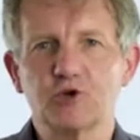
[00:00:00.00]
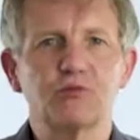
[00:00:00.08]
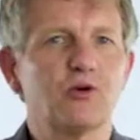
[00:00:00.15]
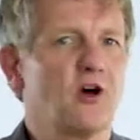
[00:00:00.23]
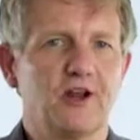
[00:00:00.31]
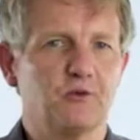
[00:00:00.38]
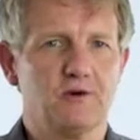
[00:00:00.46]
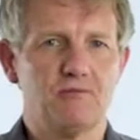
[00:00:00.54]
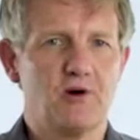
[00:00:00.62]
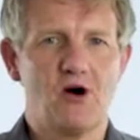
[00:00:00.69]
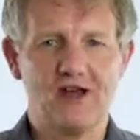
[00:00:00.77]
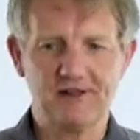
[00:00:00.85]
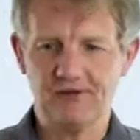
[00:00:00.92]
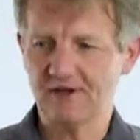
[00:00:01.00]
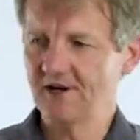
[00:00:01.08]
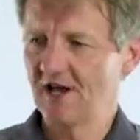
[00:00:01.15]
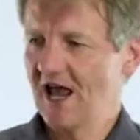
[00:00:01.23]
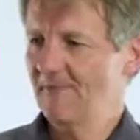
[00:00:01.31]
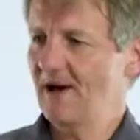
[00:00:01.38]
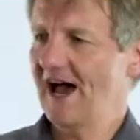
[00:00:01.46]
product we're buying, that
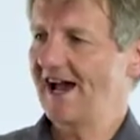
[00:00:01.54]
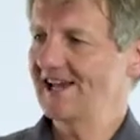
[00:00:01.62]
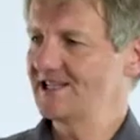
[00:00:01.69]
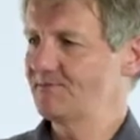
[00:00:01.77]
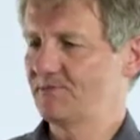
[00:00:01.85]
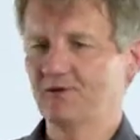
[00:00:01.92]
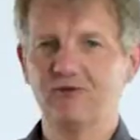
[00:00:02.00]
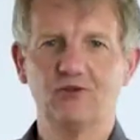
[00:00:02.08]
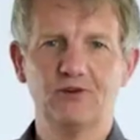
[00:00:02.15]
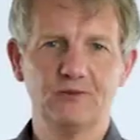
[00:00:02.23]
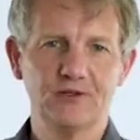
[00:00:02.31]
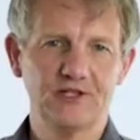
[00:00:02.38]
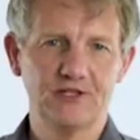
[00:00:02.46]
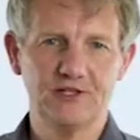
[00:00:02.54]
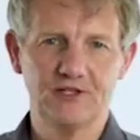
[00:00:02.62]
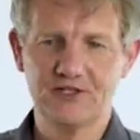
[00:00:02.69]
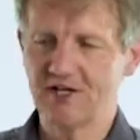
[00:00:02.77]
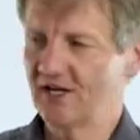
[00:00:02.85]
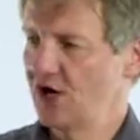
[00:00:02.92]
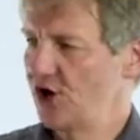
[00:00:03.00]
past performance
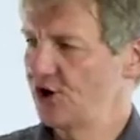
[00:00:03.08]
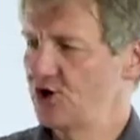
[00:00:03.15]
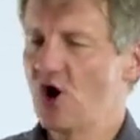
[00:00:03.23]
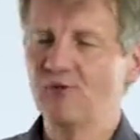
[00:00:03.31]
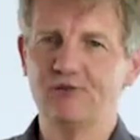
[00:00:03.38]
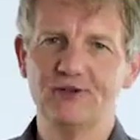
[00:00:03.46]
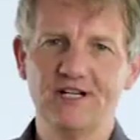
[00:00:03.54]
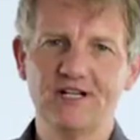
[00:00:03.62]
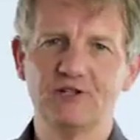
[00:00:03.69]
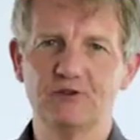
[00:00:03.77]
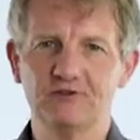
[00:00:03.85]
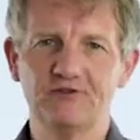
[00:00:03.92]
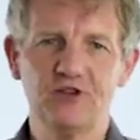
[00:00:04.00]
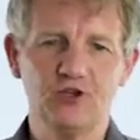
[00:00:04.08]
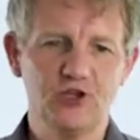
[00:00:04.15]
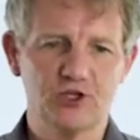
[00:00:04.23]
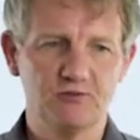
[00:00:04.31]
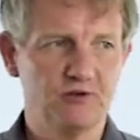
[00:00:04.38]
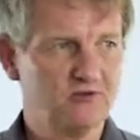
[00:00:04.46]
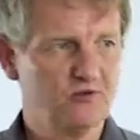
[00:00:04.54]
is no predictor of
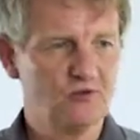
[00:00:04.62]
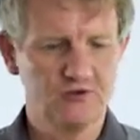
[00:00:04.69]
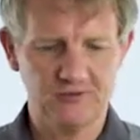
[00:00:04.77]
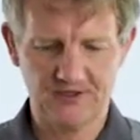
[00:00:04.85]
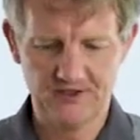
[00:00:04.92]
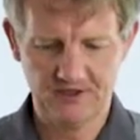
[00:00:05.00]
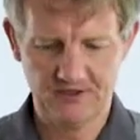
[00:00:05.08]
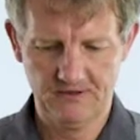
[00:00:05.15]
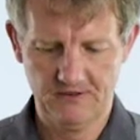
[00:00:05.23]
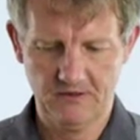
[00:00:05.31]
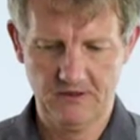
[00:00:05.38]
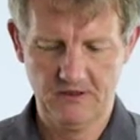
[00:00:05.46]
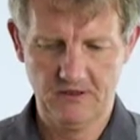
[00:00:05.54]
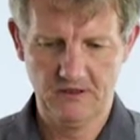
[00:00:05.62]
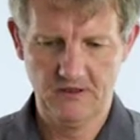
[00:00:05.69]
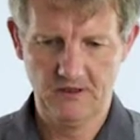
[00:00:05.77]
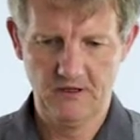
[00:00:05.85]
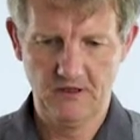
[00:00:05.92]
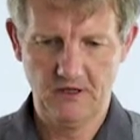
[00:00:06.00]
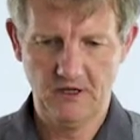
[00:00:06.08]
future performance.
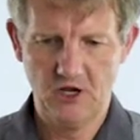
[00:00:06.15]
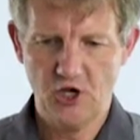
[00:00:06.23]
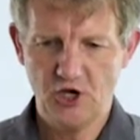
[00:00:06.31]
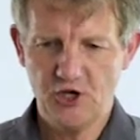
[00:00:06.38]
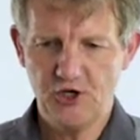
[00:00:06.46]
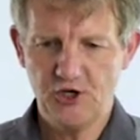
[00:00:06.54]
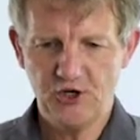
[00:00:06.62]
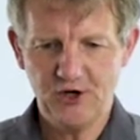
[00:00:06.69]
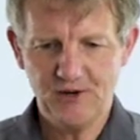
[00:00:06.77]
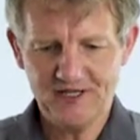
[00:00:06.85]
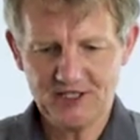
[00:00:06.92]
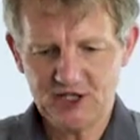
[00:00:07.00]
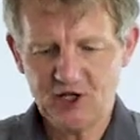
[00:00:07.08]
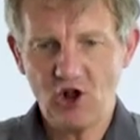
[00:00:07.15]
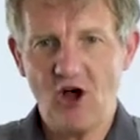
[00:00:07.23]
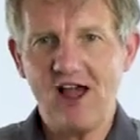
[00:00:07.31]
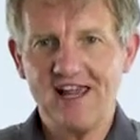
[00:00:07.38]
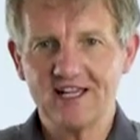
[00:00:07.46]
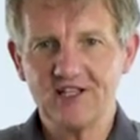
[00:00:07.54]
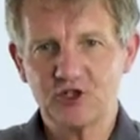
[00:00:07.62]
You know, it's
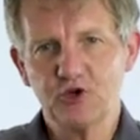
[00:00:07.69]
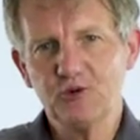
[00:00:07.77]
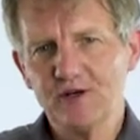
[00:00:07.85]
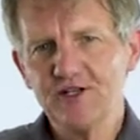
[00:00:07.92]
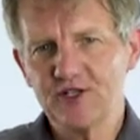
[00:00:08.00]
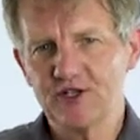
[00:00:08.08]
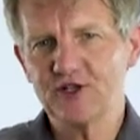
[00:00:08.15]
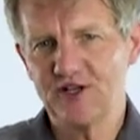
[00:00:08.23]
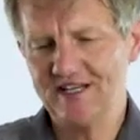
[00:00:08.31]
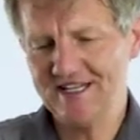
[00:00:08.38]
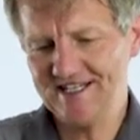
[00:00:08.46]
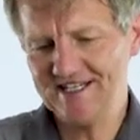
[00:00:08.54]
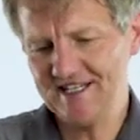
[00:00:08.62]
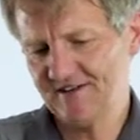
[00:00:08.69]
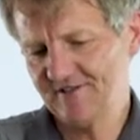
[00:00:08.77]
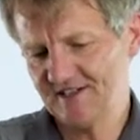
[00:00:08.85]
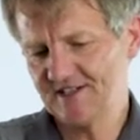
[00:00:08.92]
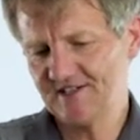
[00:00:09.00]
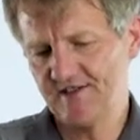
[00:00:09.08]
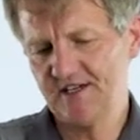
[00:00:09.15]
almost as if
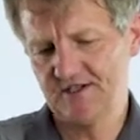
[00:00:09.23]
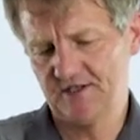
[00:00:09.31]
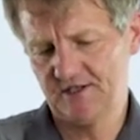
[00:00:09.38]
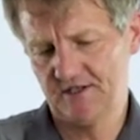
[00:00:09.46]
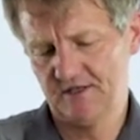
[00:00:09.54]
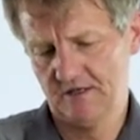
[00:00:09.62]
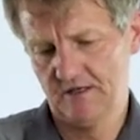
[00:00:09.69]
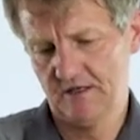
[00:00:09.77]
it's this,